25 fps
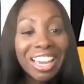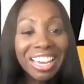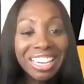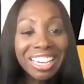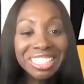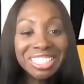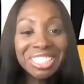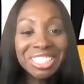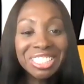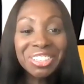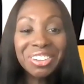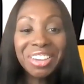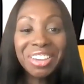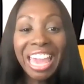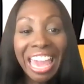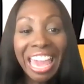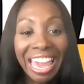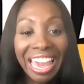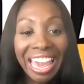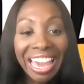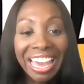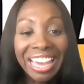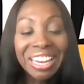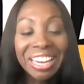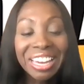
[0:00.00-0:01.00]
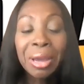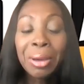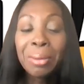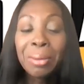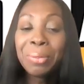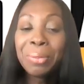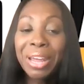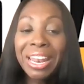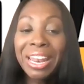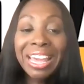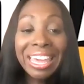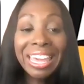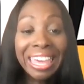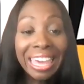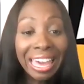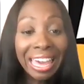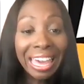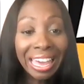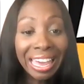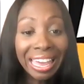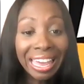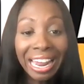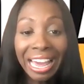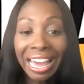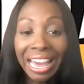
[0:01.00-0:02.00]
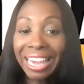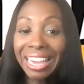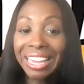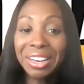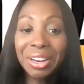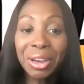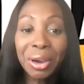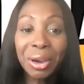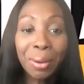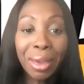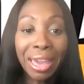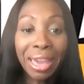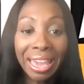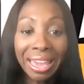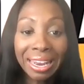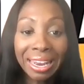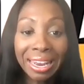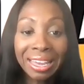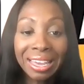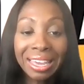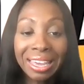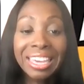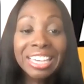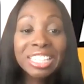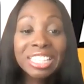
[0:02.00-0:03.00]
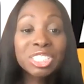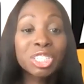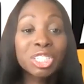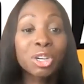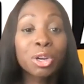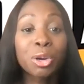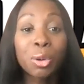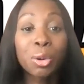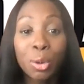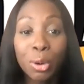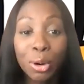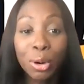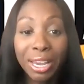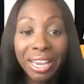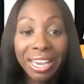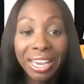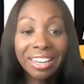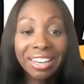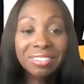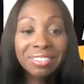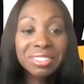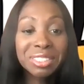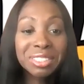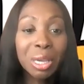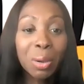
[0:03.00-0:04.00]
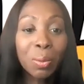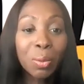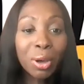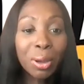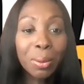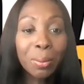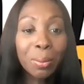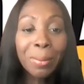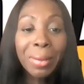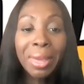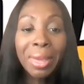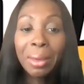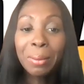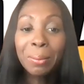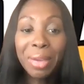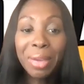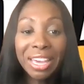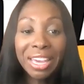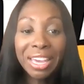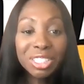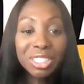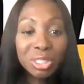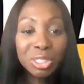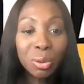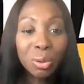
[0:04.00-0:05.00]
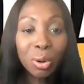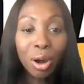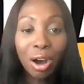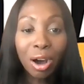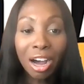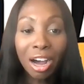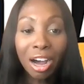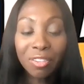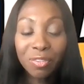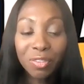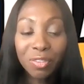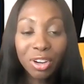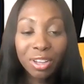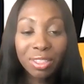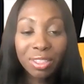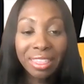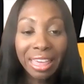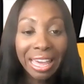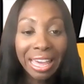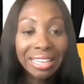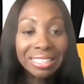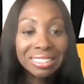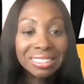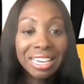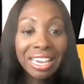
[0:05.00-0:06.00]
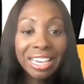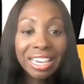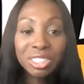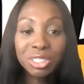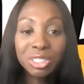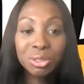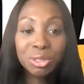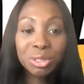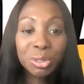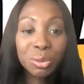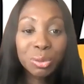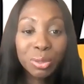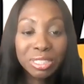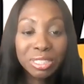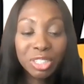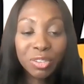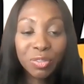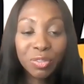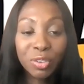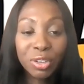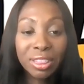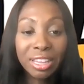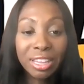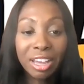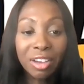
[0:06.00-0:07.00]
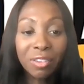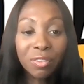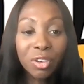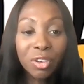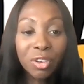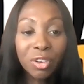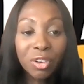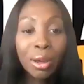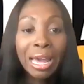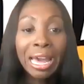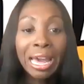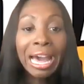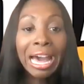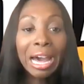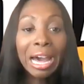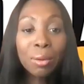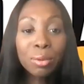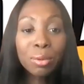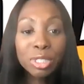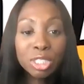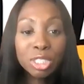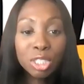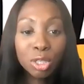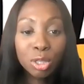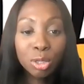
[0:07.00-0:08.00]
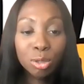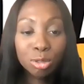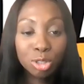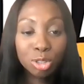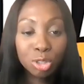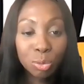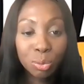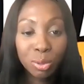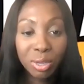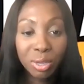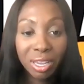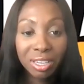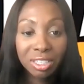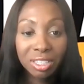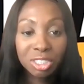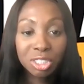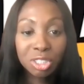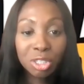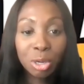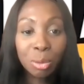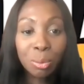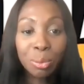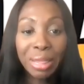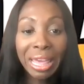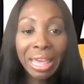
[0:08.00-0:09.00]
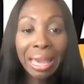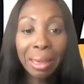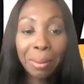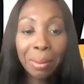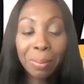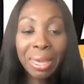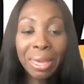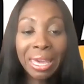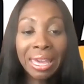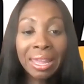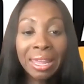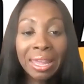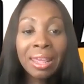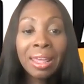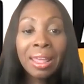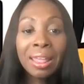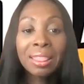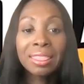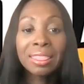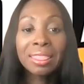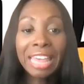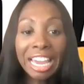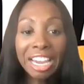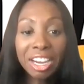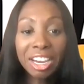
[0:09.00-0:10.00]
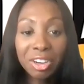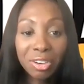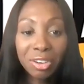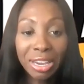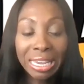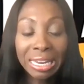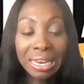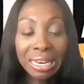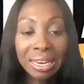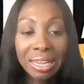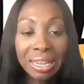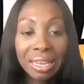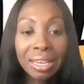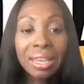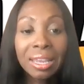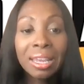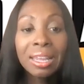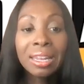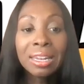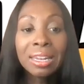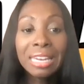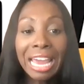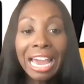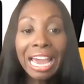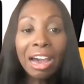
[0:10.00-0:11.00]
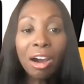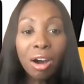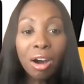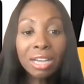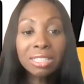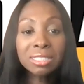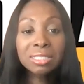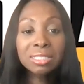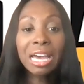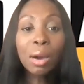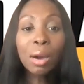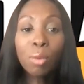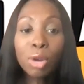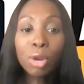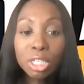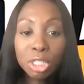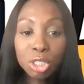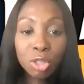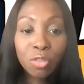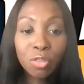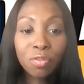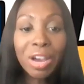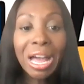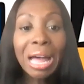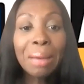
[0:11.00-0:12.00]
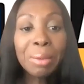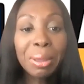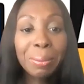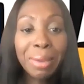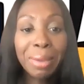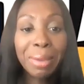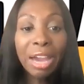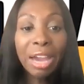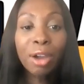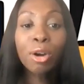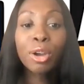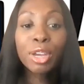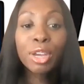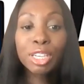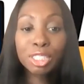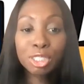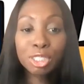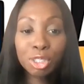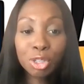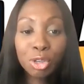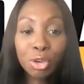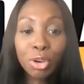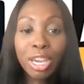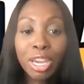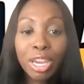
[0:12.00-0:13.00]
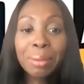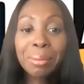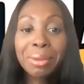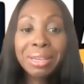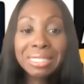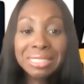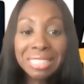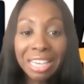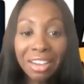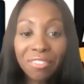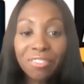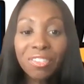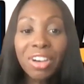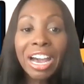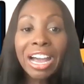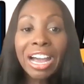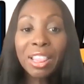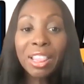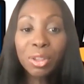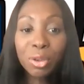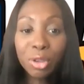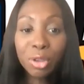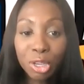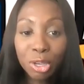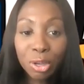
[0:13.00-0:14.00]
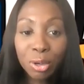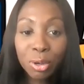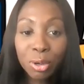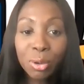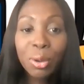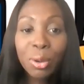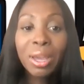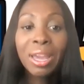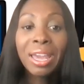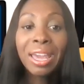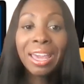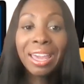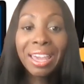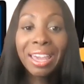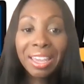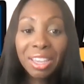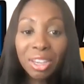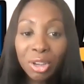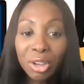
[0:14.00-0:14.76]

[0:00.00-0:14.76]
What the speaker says: as you can. But again, I ain't no hater. Get your coin. If someone makes you an offer that takes you to a different level, I will salute you because you're a Black man that created it. Now, also, I want you to follow me back on Instagram because I follow you and you